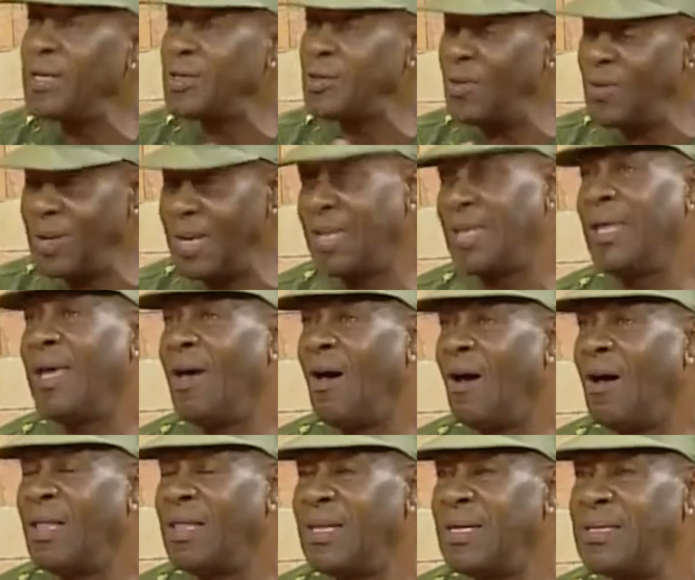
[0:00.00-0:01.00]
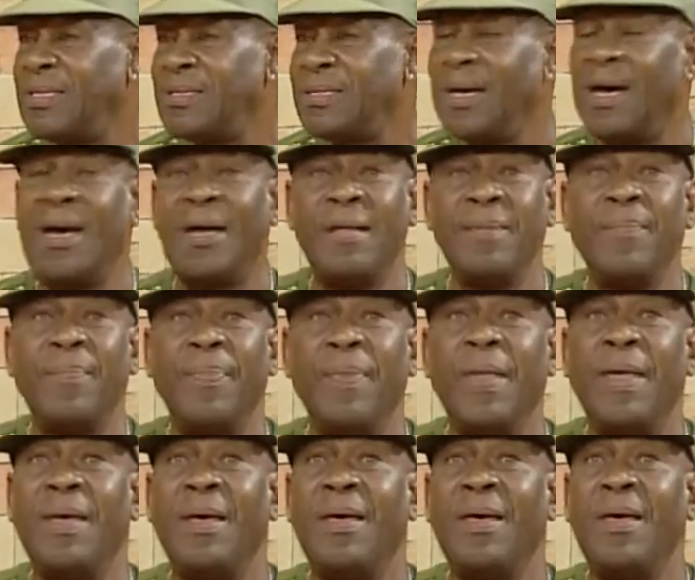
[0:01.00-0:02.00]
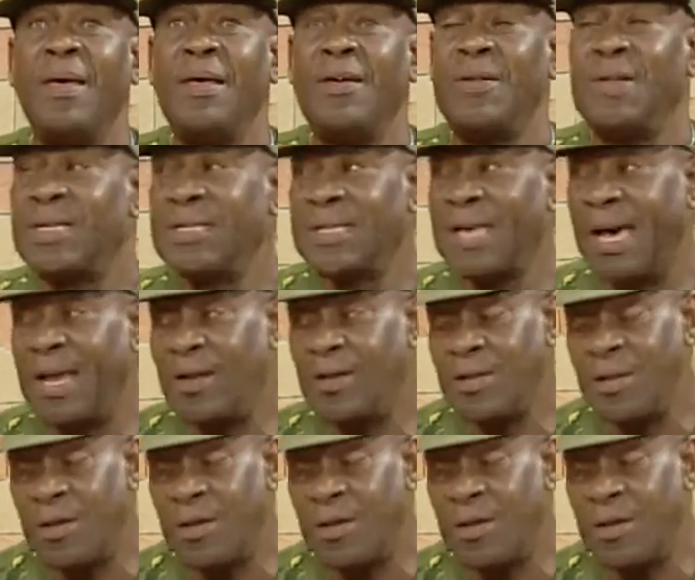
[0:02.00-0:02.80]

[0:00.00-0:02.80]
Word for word: sure that they understand. Yeah. You decide on